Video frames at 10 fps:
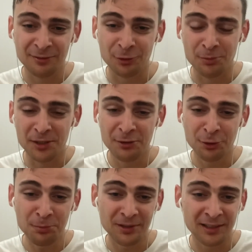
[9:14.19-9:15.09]
from
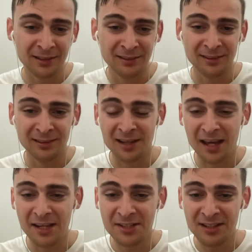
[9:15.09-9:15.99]
Europe and
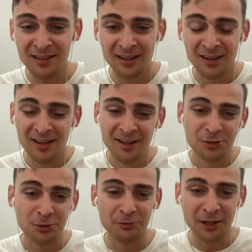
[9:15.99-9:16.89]
Asia.
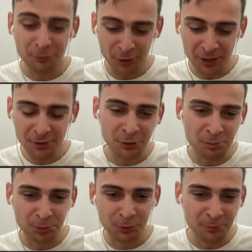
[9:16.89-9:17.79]
So we are working on
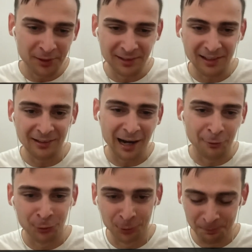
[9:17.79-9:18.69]
improvement
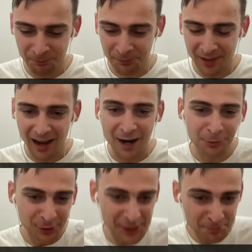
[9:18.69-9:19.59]
our
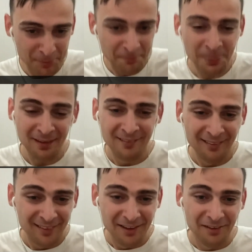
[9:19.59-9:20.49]
algorithm.
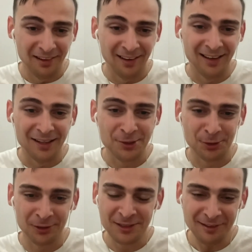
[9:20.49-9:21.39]

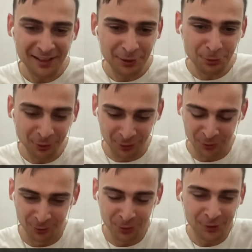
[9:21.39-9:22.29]
So it's like a Google, you
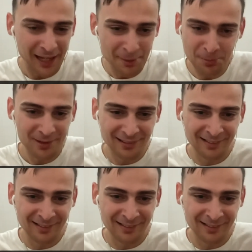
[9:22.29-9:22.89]
know, you type